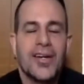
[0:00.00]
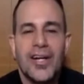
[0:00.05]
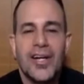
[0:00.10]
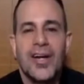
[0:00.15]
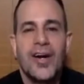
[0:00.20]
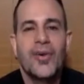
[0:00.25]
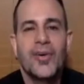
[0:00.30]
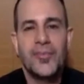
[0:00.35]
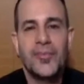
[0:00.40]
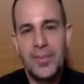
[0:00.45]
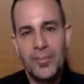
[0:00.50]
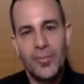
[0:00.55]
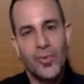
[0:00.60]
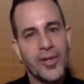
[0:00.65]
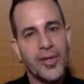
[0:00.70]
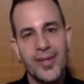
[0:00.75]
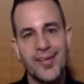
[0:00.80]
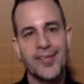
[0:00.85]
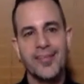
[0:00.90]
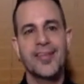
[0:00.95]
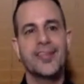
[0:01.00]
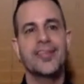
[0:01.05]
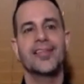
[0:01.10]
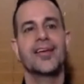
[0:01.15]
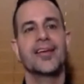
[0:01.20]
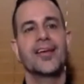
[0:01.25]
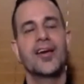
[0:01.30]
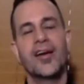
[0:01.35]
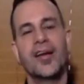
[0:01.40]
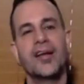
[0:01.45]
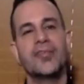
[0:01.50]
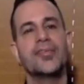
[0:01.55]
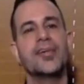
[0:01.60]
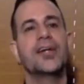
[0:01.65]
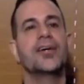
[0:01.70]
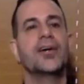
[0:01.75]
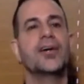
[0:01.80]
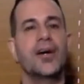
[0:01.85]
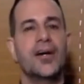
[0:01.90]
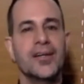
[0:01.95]
going to always be more consistent on every
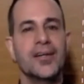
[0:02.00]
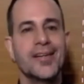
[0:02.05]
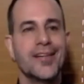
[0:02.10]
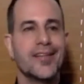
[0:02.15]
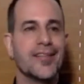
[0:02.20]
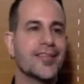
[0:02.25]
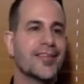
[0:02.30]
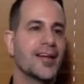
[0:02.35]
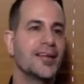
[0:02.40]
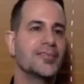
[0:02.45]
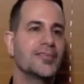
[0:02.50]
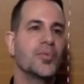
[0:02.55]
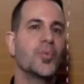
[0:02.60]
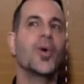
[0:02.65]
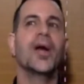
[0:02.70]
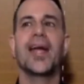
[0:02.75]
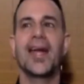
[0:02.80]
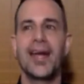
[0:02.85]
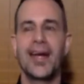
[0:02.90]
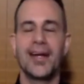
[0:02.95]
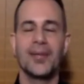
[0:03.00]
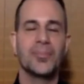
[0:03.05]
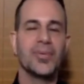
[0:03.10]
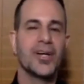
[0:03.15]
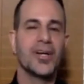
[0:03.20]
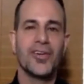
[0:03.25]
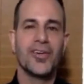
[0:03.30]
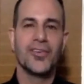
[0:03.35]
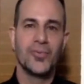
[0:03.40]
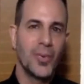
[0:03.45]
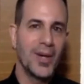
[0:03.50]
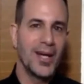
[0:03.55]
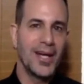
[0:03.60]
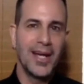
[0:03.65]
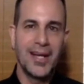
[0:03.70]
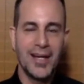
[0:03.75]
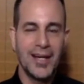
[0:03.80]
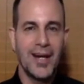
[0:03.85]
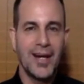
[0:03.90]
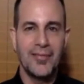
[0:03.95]
call instead of winging it, because
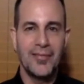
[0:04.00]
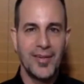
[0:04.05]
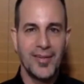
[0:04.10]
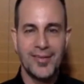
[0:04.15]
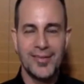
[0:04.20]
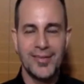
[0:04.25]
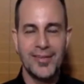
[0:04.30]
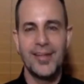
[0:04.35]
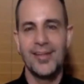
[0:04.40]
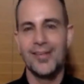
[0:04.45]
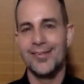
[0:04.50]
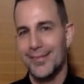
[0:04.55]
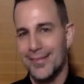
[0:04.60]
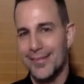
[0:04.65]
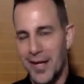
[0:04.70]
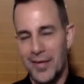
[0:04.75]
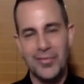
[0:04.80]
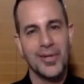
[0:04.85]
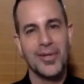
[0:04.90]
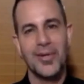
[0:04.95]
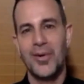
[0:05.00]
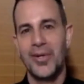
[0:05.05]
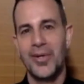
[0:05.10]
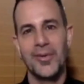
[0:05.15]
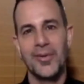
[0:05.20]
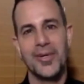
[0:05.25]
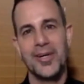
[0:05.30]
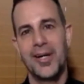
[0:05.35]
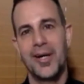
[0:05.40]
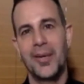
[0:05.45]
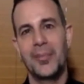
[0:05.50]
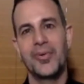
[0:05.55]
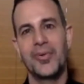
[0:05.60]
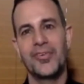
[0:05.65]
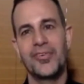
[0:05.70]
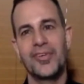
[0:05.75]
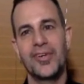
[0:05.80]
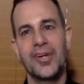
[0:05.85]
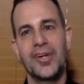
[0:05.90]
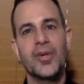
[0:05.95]
winging it obviously is never going to
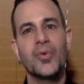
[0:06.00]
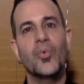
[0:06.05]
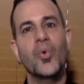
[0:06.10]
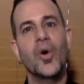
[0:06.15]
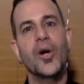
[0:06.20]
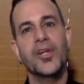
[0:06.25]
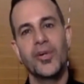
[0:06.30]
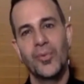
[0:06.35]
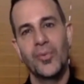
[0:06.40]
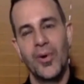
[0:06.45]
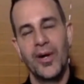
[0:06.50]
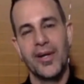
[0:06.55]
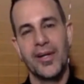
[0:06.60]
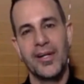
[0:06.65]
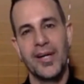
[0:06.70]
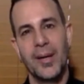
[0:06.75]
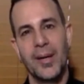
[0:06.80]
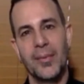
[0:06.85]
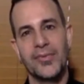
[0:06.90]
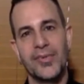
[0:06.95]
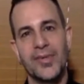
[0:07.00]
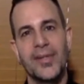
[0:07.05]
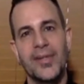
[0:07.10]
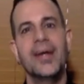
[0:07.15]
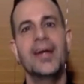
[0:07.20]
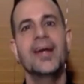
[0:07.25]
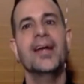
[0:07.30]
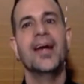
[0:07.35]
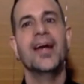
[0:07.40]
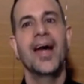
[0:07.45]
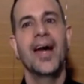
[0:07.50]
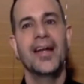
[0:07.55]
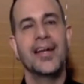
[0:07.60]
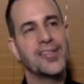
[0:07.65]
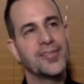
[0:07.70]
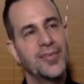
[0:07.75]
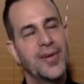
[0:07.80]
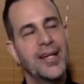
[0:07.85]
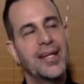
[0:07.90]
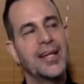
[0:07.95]
accomplish what you want to accomplish it. And
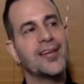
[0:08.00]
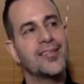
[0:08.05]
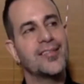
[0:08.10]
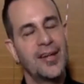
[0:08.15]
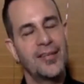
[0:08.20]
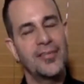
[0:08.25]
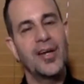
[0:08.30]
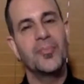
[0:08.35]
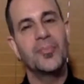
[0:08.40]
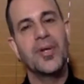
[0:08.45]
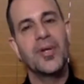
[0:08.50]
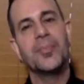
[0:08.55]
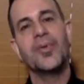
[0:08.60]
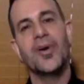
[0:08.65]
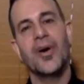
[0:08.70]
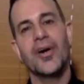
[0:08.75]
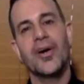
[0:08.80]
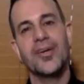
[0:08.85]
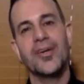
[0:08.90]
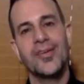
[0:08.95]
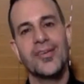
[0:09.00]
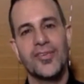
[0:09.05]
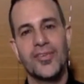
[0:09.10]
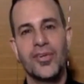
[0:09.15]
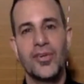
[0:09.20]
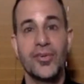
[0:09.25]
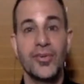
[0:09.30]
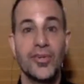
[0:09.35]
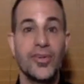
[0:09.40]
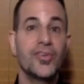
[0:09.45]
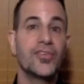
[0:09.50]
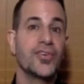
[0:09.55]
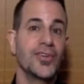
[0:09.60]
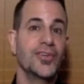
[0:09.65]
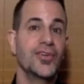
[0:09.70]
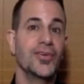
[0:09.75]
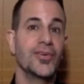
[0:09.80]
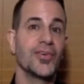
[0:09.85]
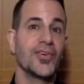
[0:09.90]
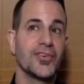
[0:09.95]
it's funny because I've had people argue this too. You
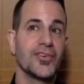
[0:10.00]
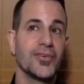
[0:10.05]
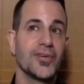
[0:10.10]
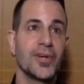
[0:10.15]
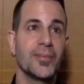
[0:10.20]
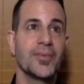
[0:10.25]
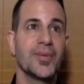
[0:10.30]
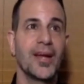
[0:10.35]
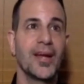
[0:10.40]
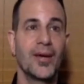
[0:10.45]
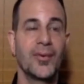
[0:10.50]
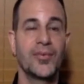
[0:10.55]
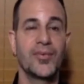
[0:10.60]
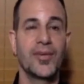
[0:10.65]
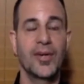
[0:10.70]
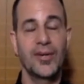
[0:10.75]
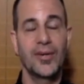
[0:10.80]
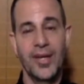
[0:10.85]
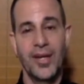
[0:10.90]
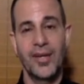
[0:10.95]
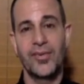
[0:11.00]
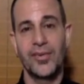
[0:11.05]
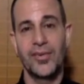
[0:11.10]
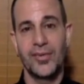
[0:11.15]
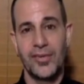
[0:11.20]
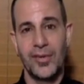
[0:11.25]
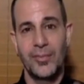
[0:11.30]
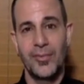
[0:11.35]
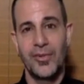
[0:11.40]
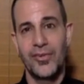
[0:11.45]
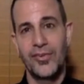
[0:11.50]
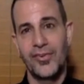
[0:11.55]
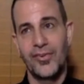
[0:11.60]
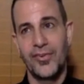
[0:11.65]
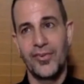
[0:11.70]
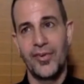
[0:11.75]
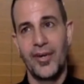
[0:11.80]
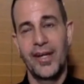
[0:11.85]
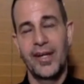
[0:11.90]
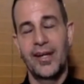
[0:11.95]
shouldn't use a script. And I would say, okay, so someone's just
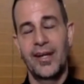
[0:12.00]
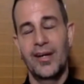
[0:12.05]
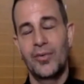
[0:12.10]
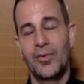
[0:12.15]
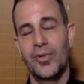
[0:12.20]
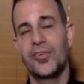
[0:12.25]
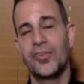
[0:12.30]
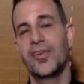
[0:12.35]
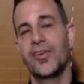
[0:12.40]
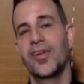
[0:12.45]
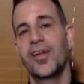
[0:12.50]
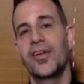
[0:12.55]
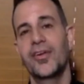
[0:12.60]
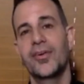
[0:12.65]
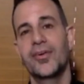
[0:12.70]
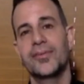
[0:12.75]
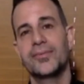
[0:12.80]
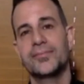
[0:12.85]
starting out. What should they do?